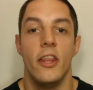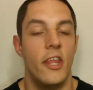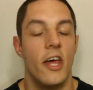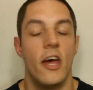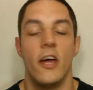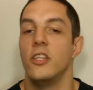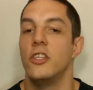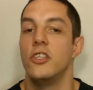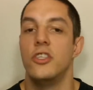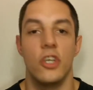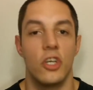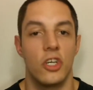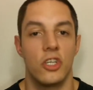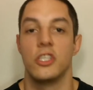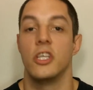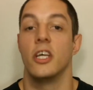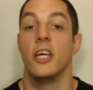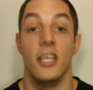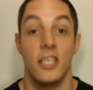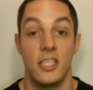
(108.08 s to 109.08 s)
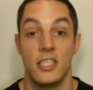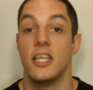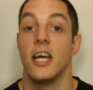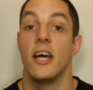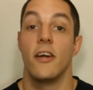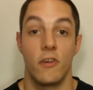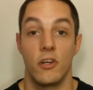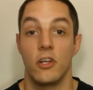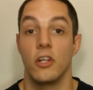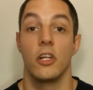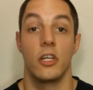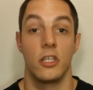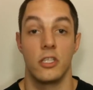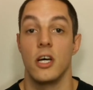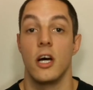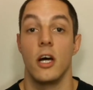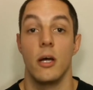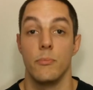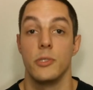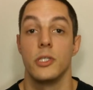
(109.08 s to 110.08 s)
they're just hysterical
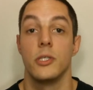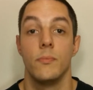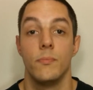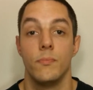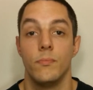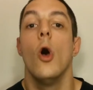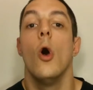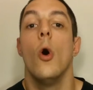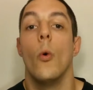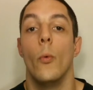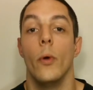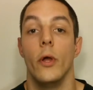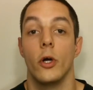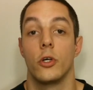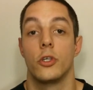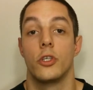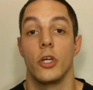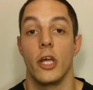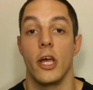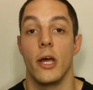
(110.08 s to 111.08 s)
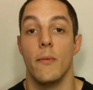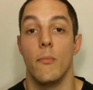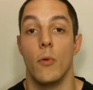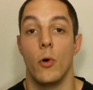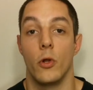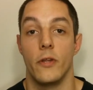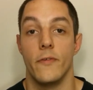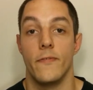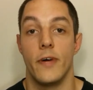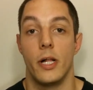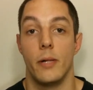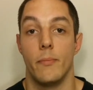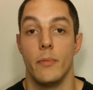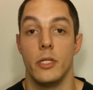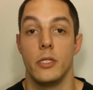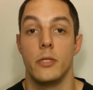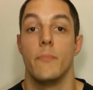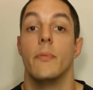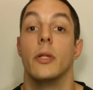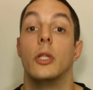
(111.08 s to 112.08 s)
at times. We also get more
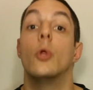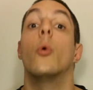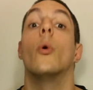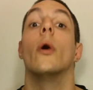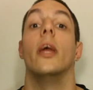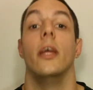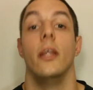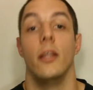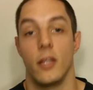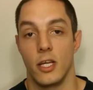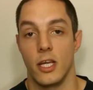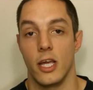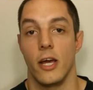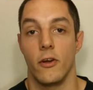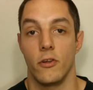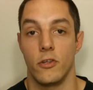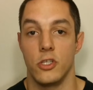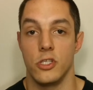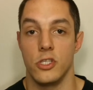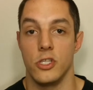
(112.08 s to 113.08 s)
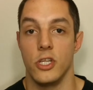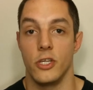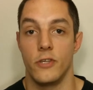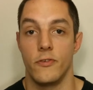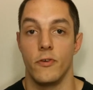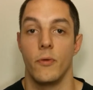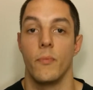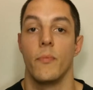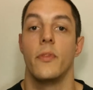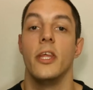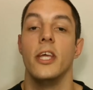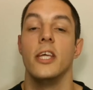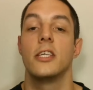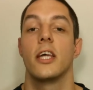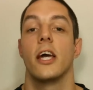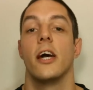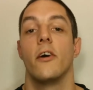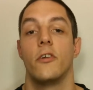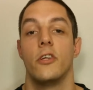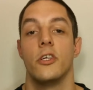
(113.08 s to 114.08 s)
development between the characters in this film.
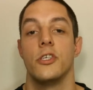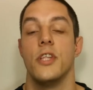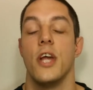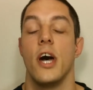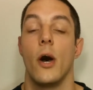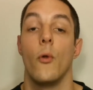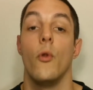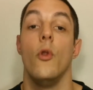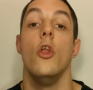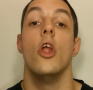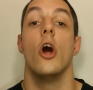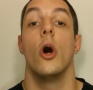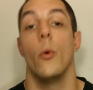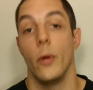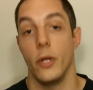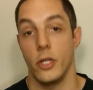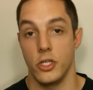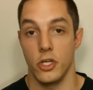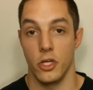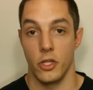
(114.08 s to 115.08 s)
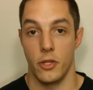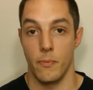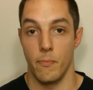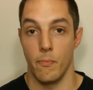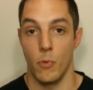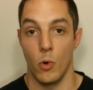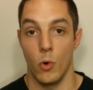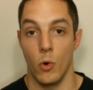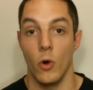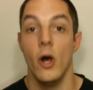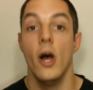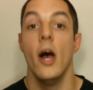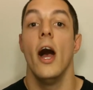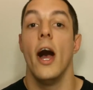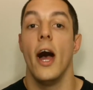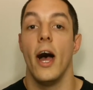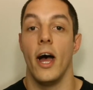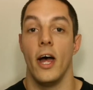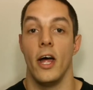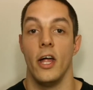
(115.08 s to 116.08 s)
These characters now know each other more,
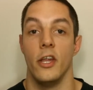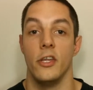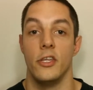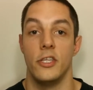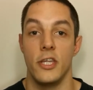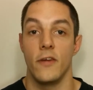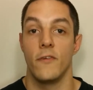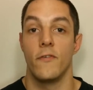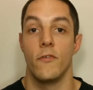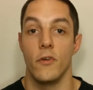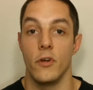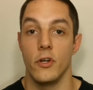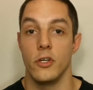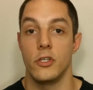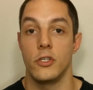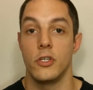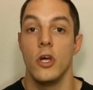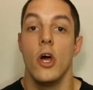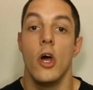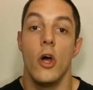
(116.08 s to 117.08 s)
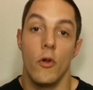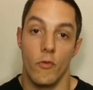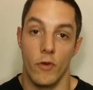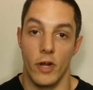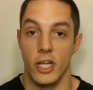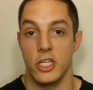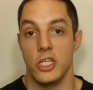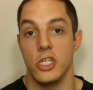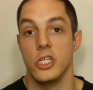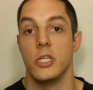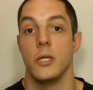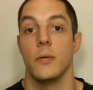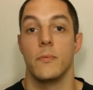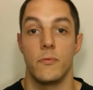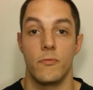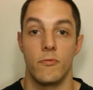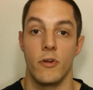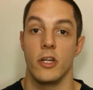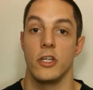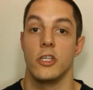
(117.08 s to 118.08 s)
and different
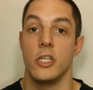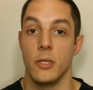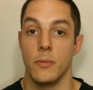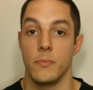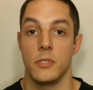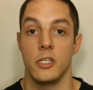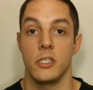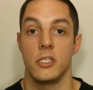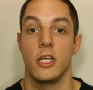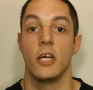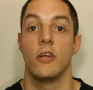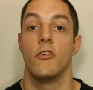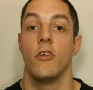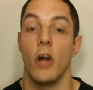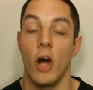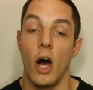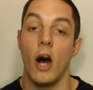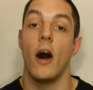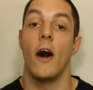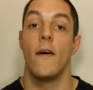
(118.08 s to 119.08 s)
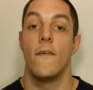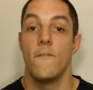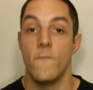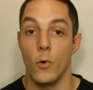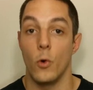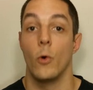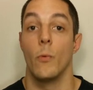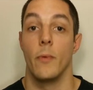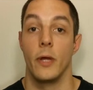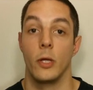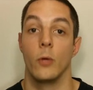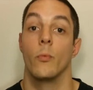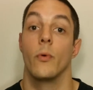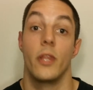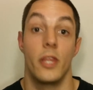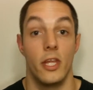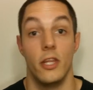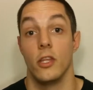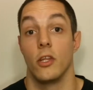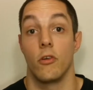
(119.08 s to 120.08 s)
relationships, friendships, etc., are forming
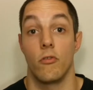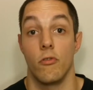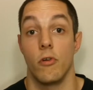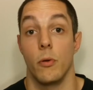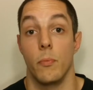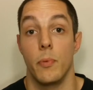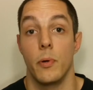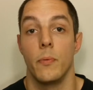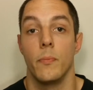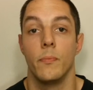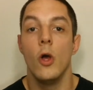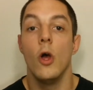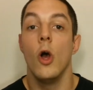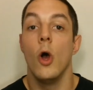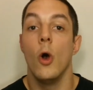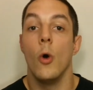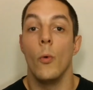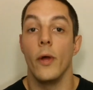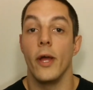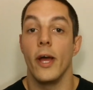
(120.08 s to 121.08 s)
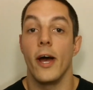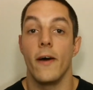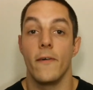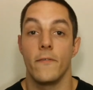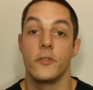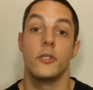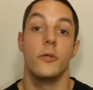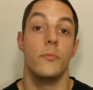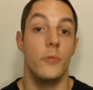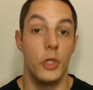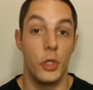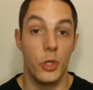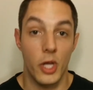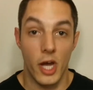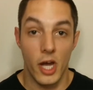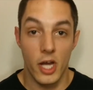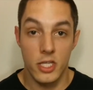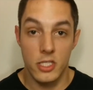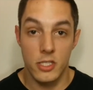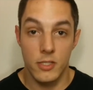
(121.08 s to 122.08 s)
within the group. We have some new
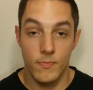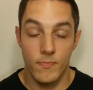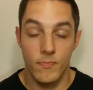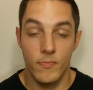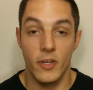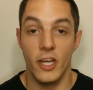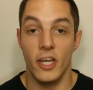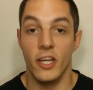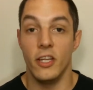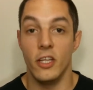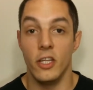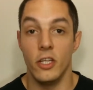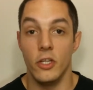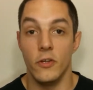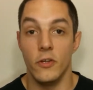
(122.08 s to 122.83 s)
guys in